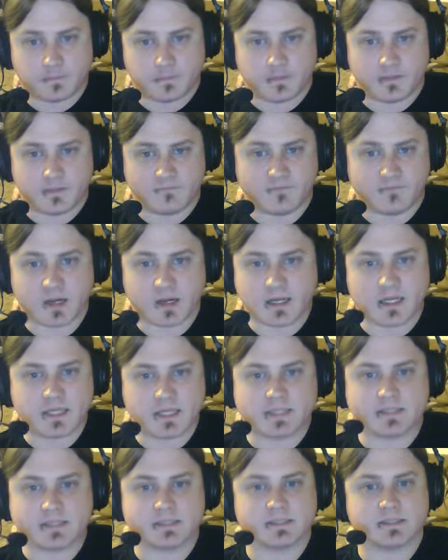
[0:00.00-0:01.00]
Very
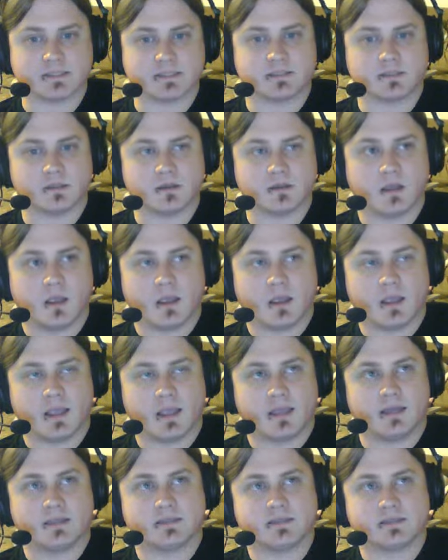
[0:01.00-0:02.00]
inconsistent.
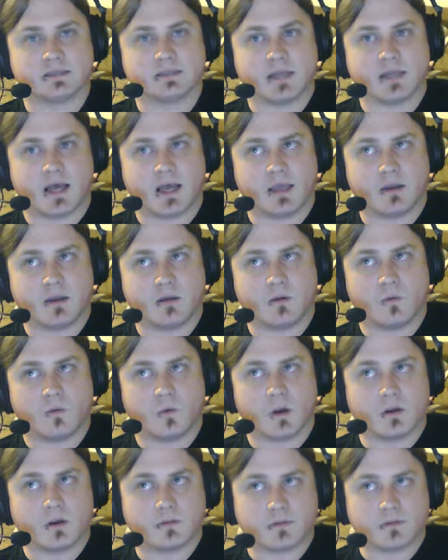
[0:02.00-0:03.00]
It is not
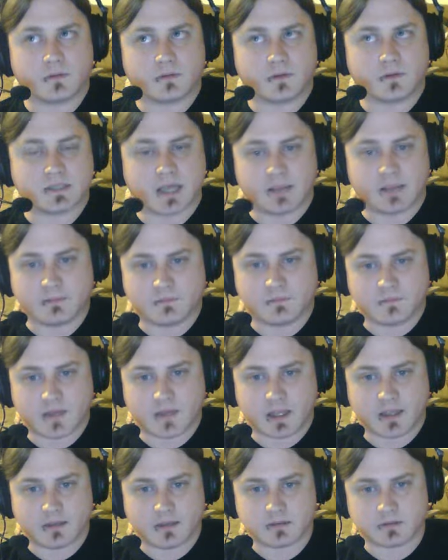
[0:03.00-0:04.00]
worth the time of
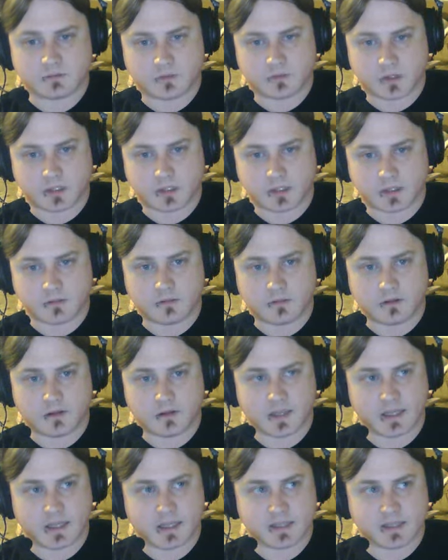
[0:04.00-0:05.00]
day to run it.
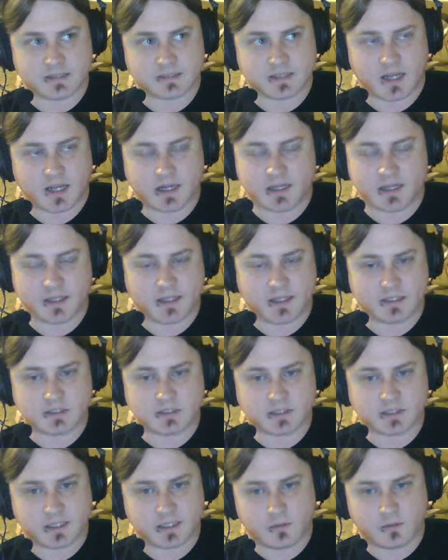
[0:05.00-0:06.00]
Like, it's not going to
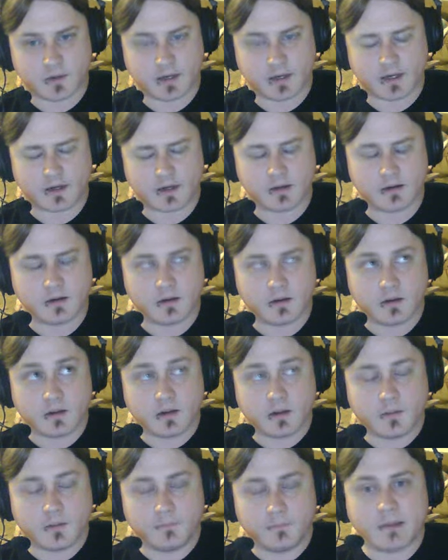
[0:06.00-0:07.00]
get you anywhere.
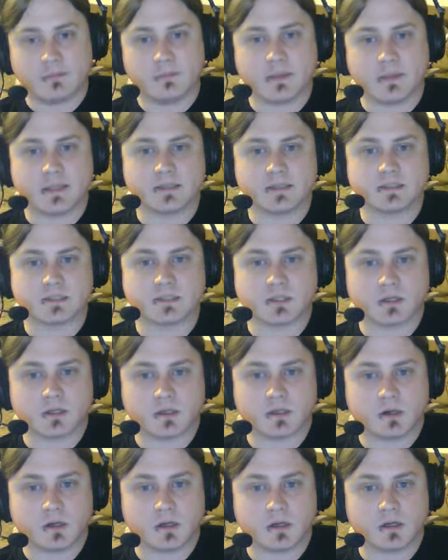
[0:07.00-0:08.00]
Bubble Man's a good
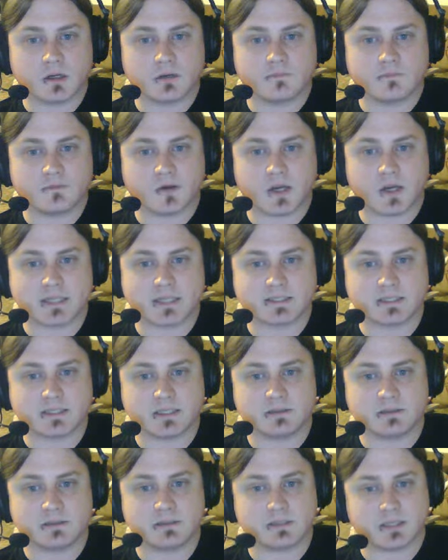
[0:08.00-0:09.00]
card for
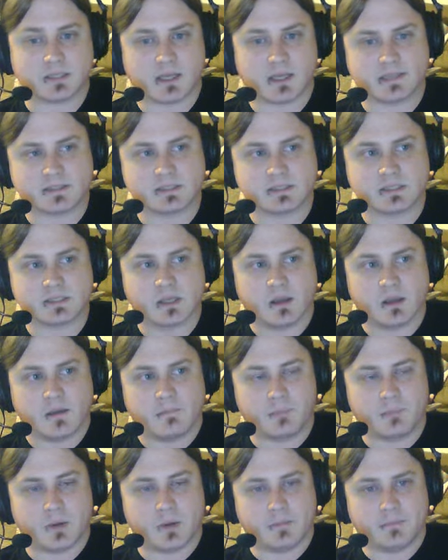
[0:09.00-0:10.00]
X-Seeds, yes,
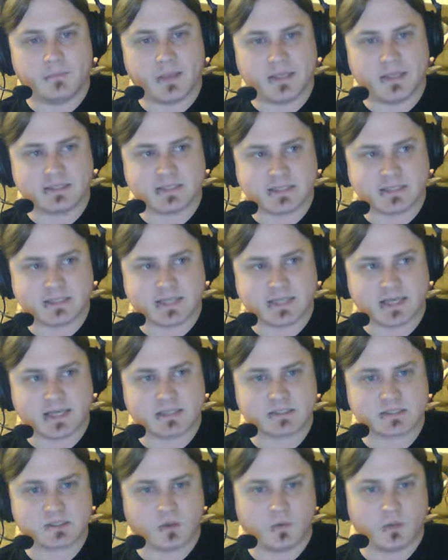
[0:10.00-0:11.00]
but basing a
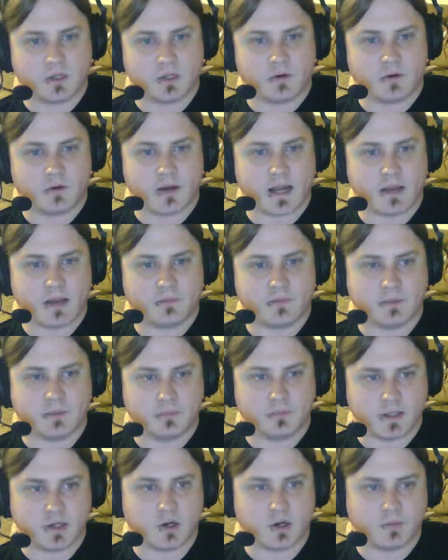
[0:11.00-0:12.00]
deck solely around the
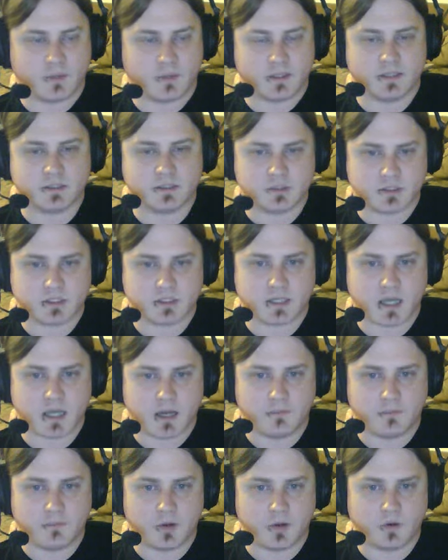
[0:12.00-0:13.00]
Blade Armor Ninja
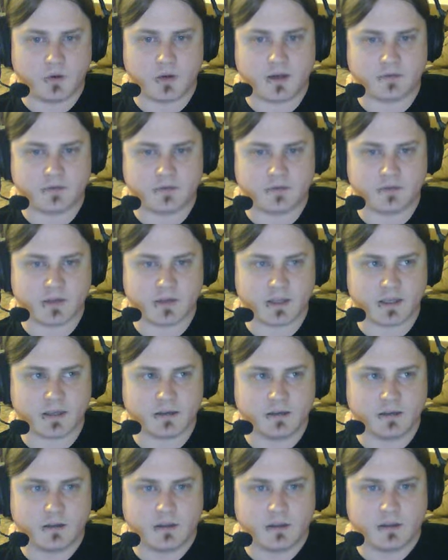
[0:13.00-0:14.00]
combo and
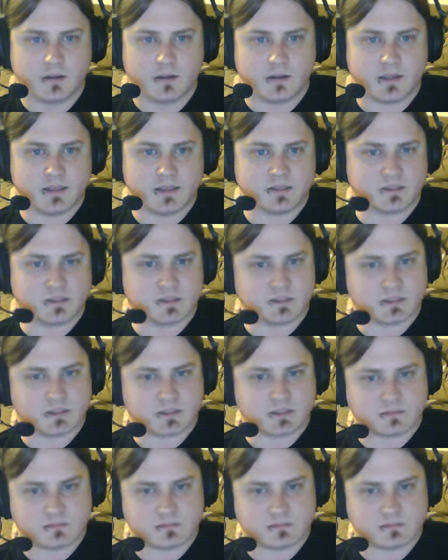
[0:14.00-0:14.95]
everything is just,